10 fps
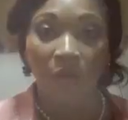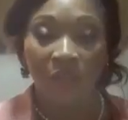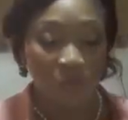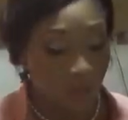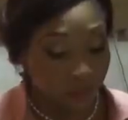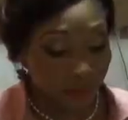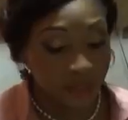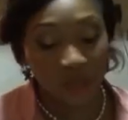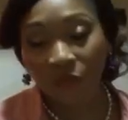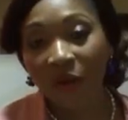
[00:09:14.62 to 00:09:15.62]
Okay, so I
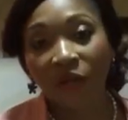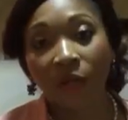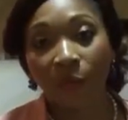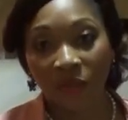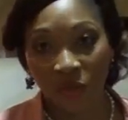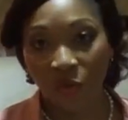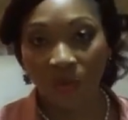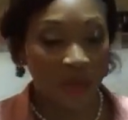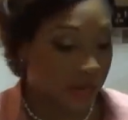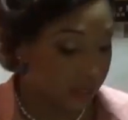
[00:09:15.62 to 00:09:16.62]
made a regular
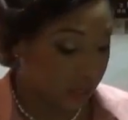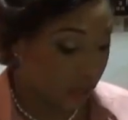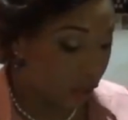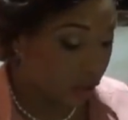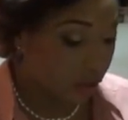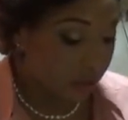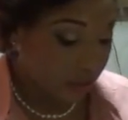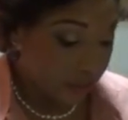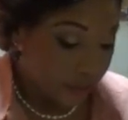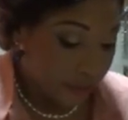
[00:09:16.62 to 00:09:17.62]
buttercream earlier,
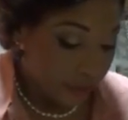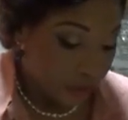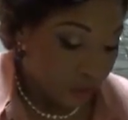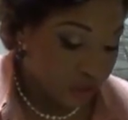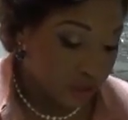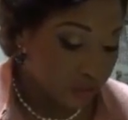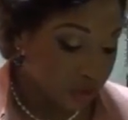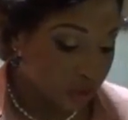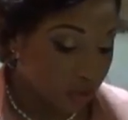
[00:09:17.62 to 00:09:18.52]
which I'm just